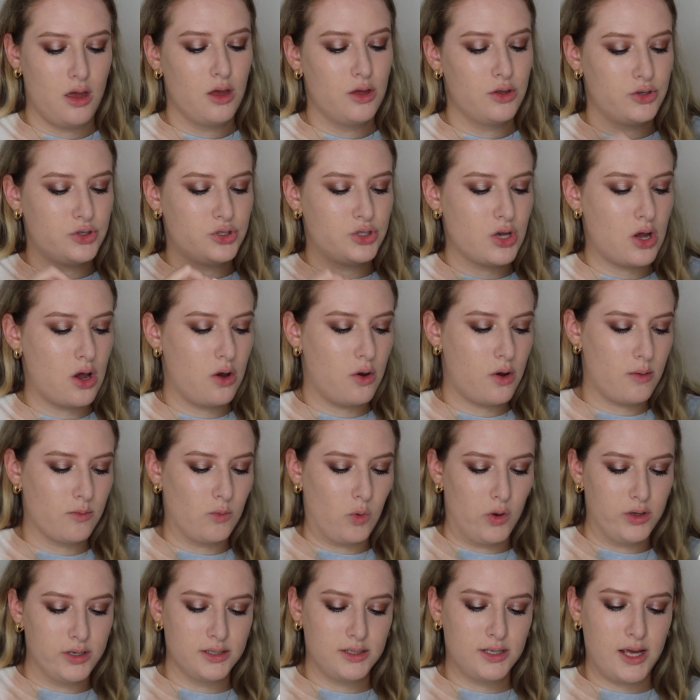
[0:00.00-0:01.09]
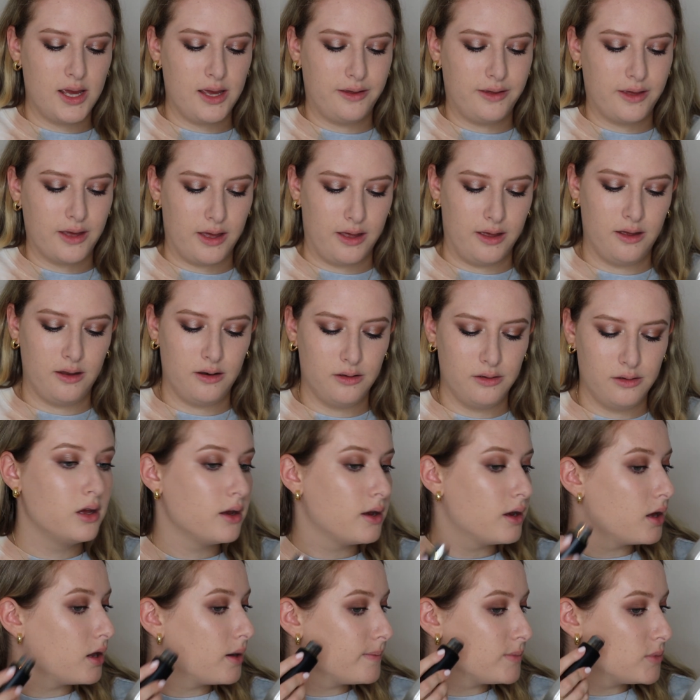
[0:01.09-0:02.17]
So I'm going to take it
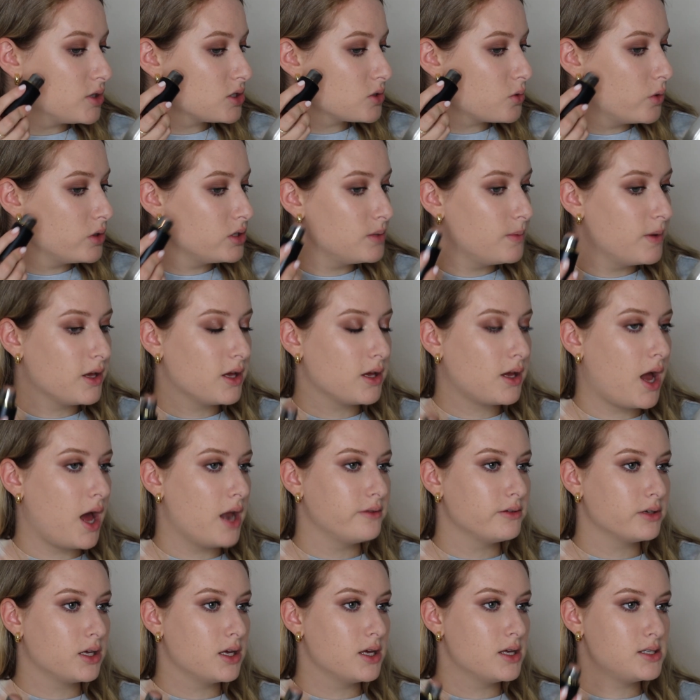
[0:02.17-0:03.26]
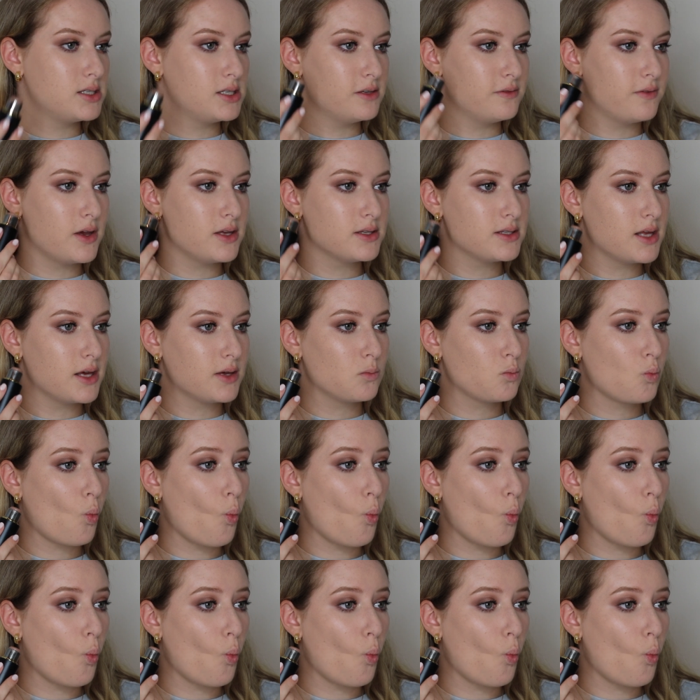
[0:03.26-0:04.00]
and I'm just going to make it kind of a kissy face like.